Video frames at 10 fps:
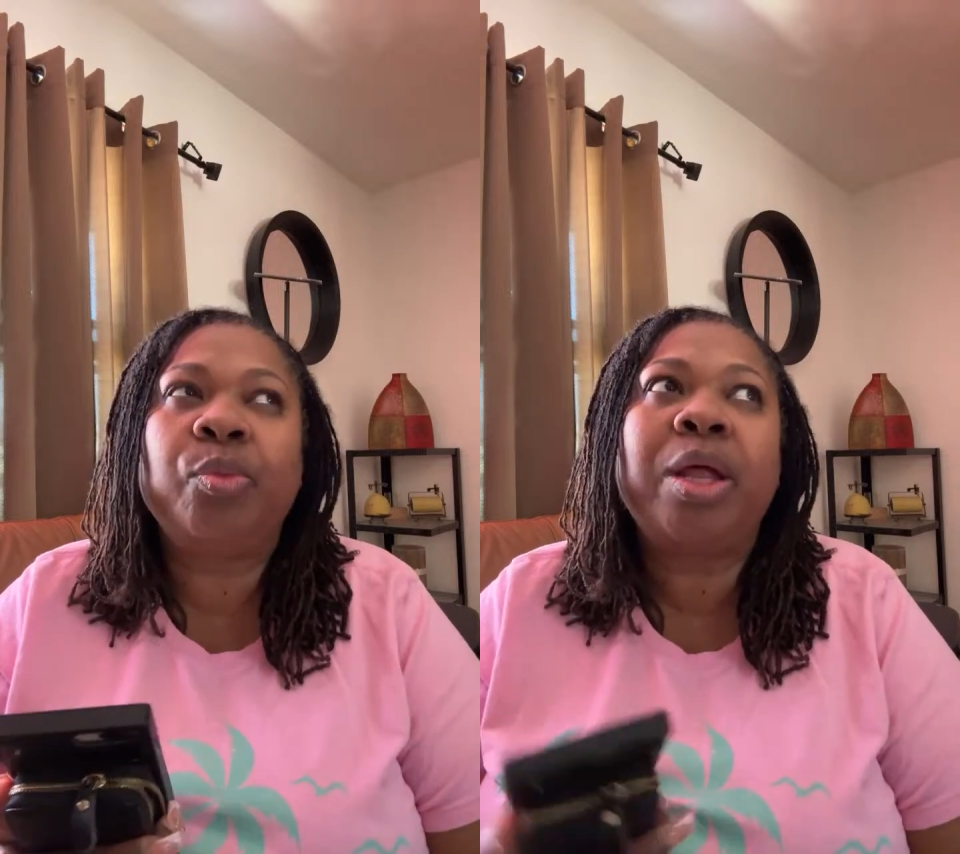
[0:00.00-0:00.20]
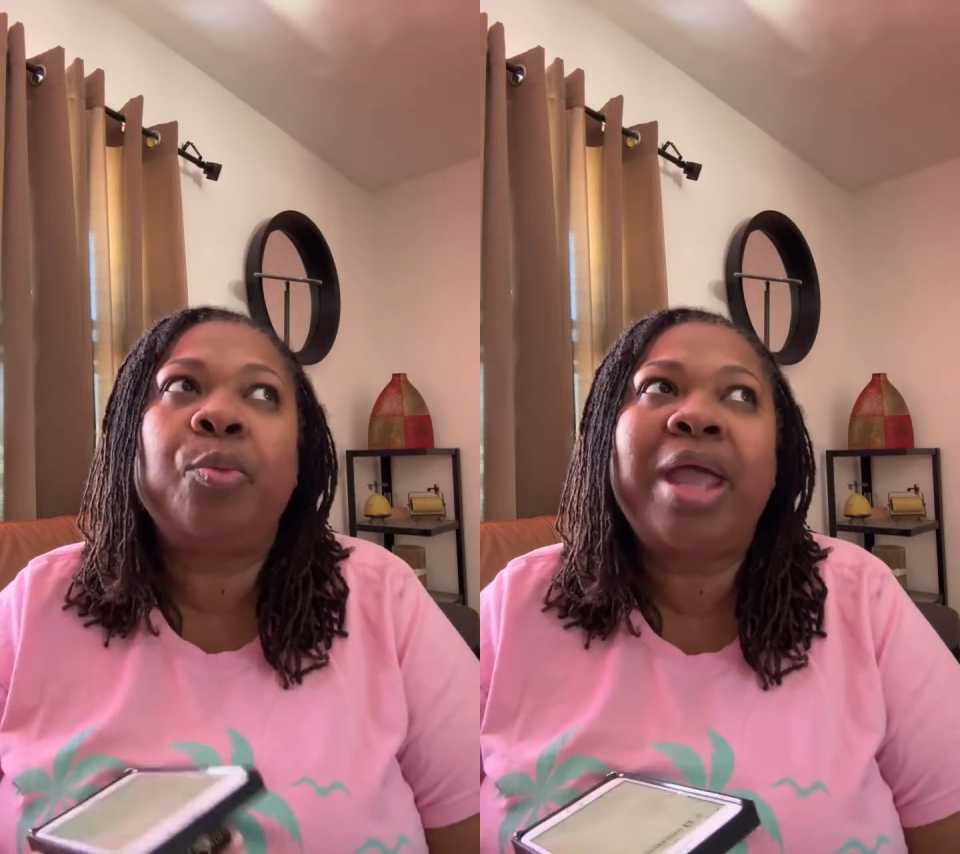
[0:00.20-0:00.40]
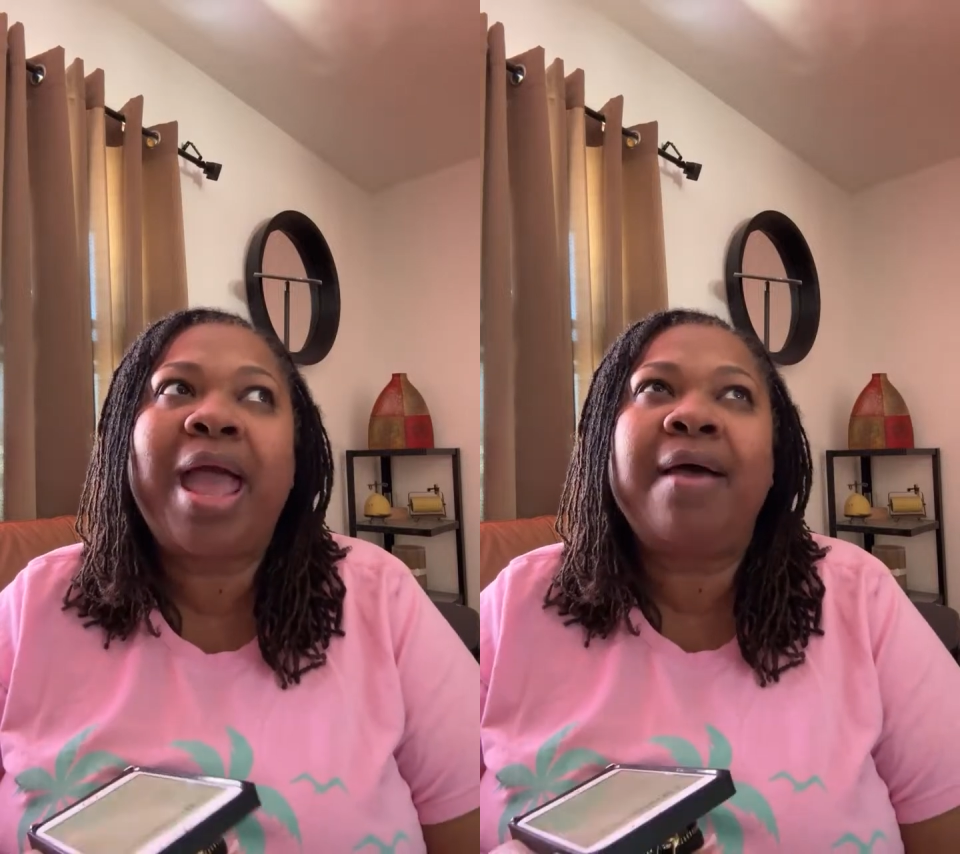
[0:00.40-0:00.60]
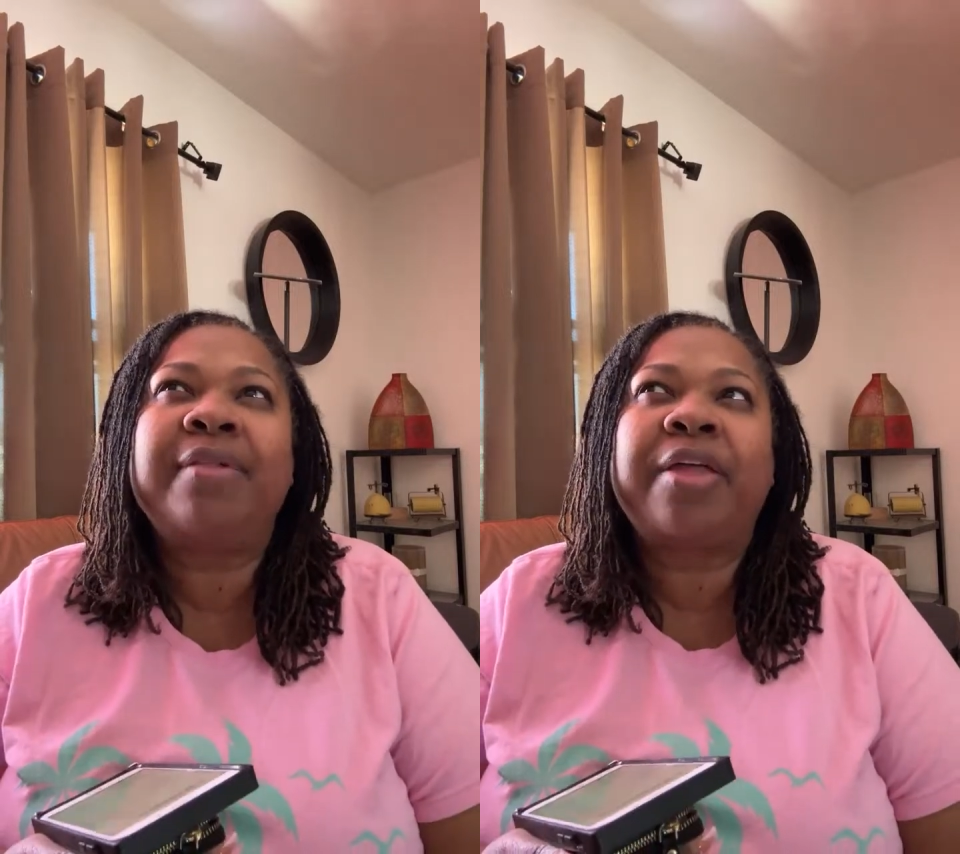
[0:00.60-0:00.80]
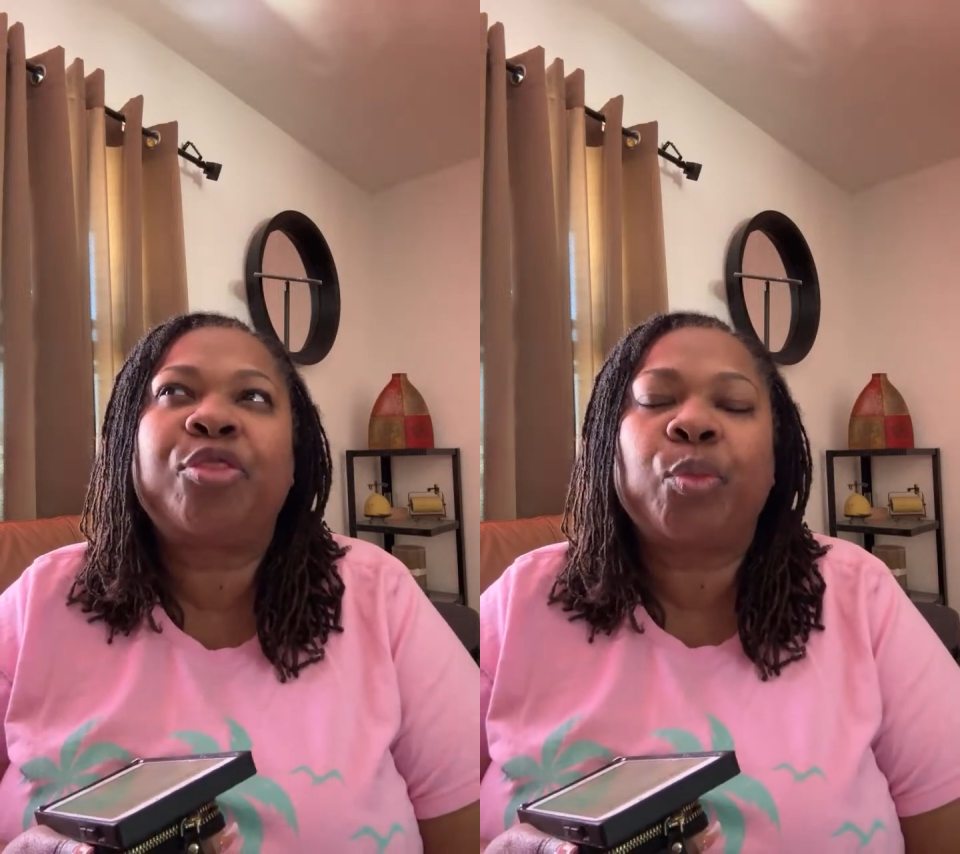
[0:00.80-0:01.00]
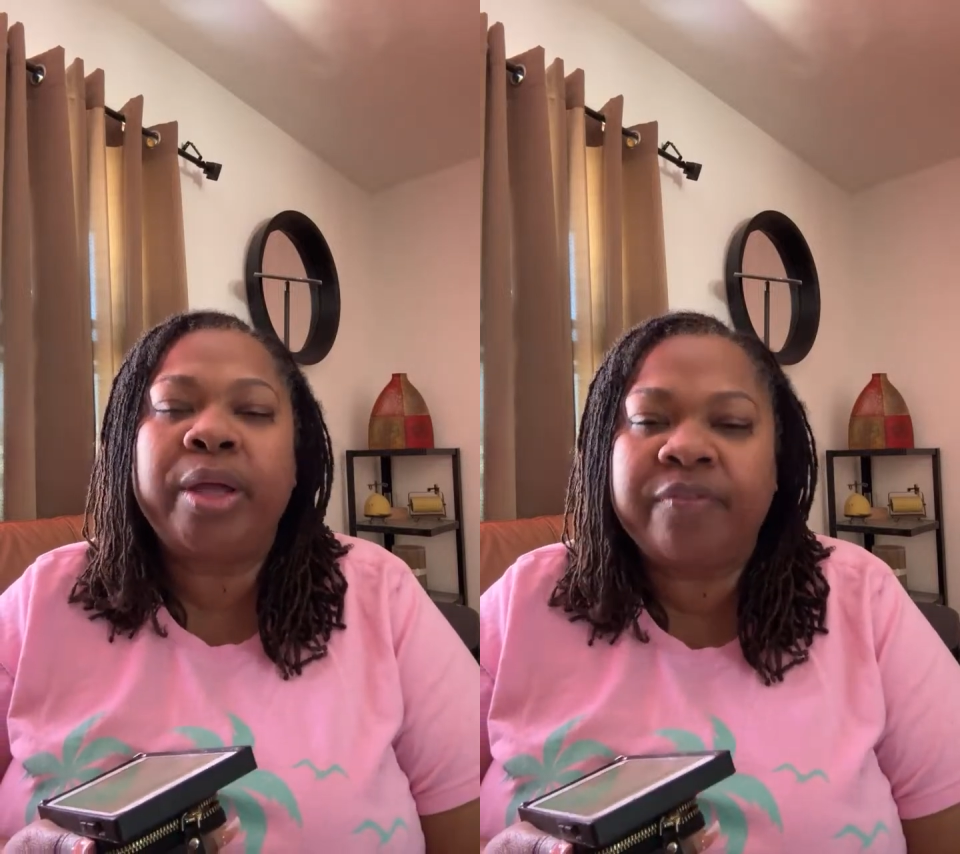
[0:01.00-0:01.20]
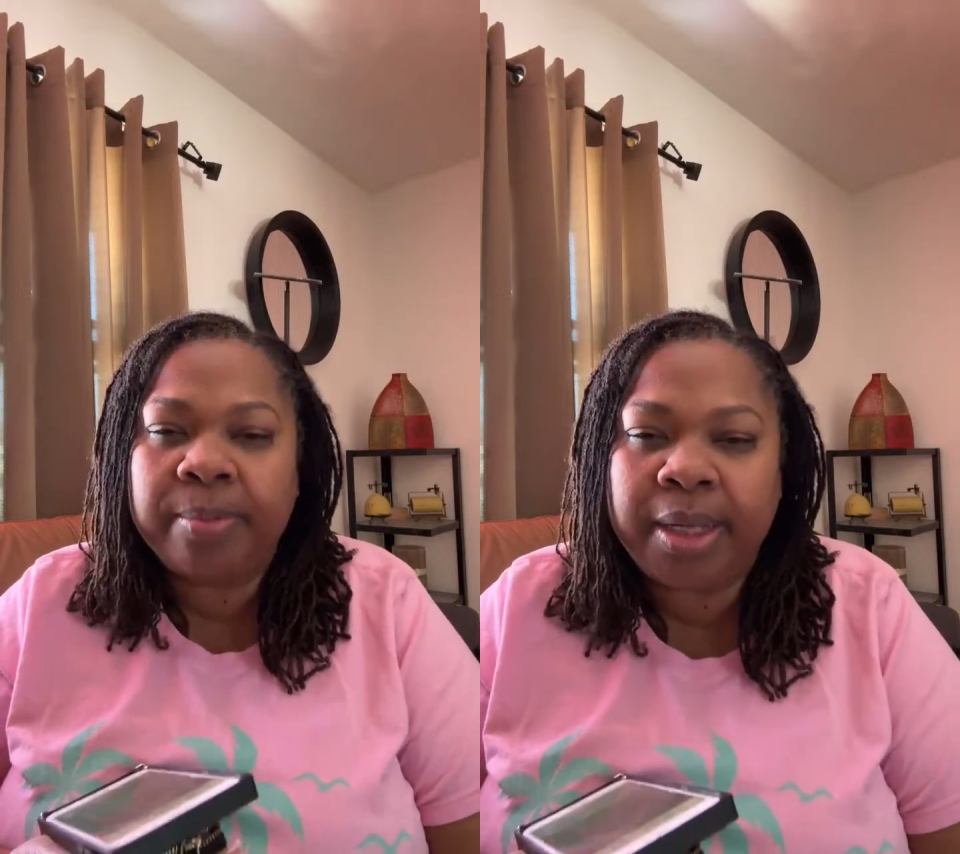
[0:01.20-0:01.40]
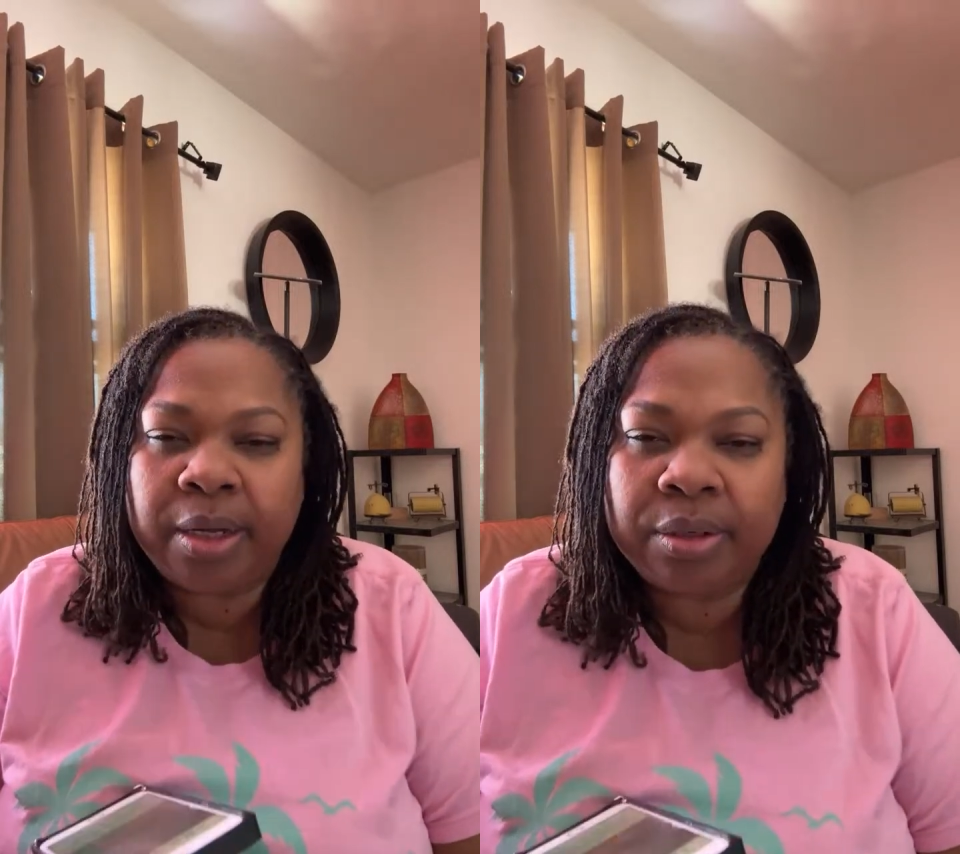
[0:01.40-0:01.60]
We have like 3 of them
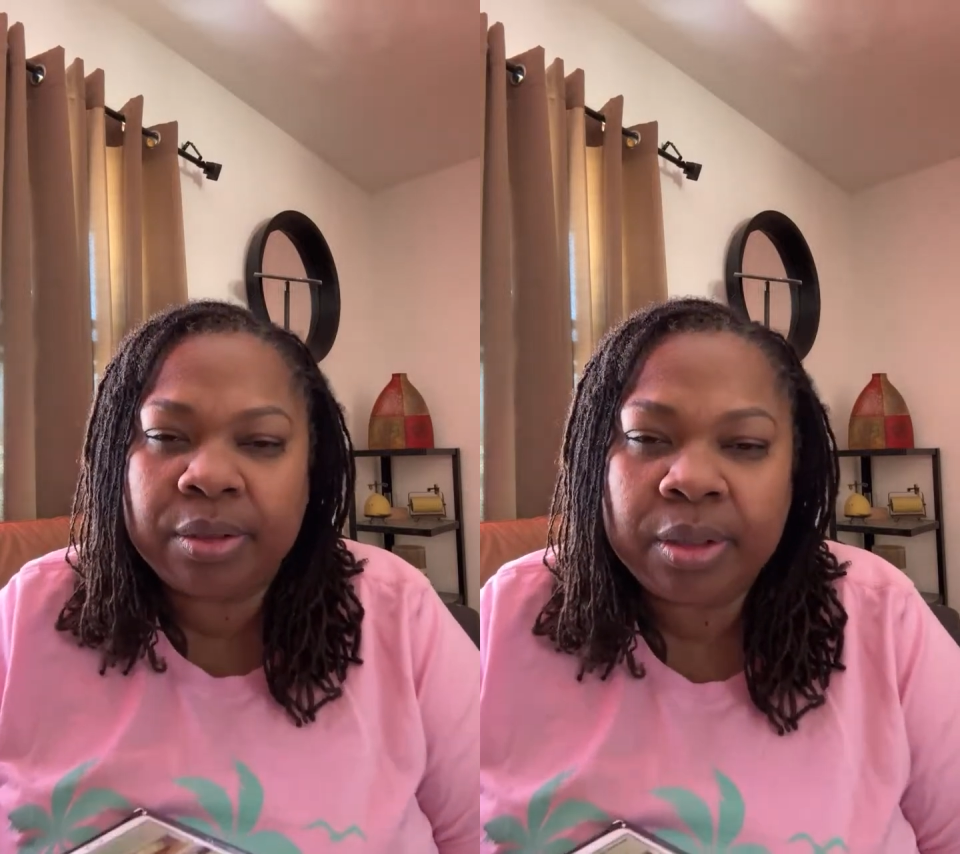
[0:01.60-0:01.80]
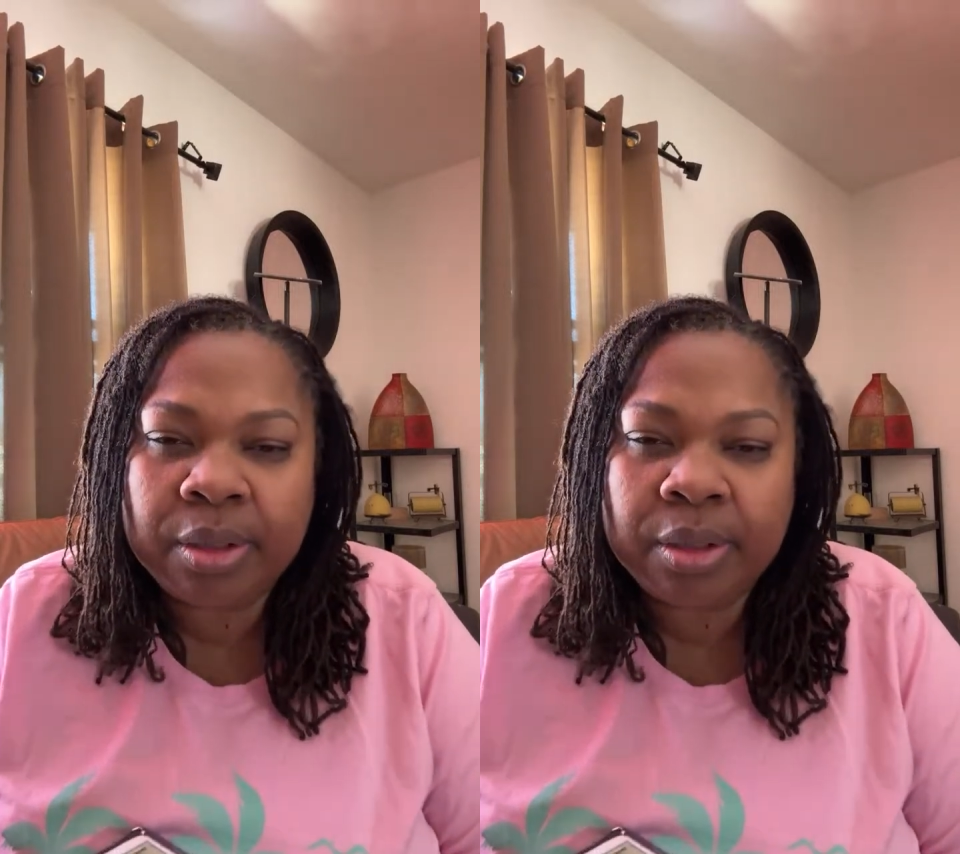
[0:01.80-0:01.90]
here.